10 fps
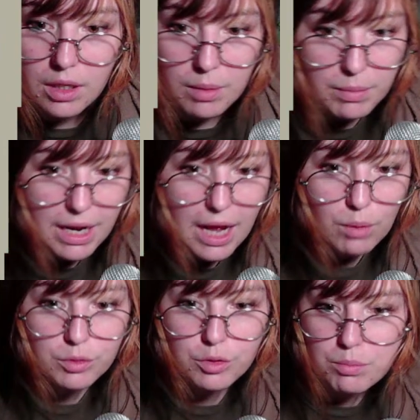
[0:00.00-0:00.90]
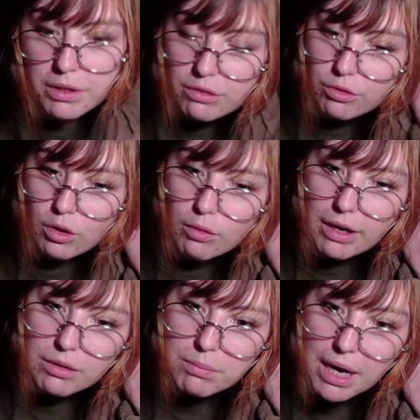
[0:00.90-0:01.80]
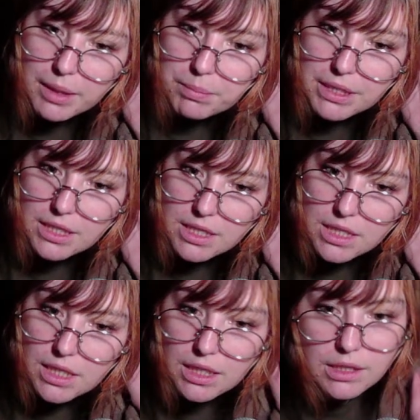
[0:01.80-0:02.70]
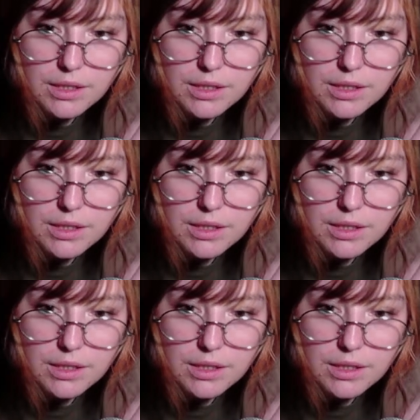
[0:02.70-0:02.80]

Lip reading: But how will you metaphor around my PC?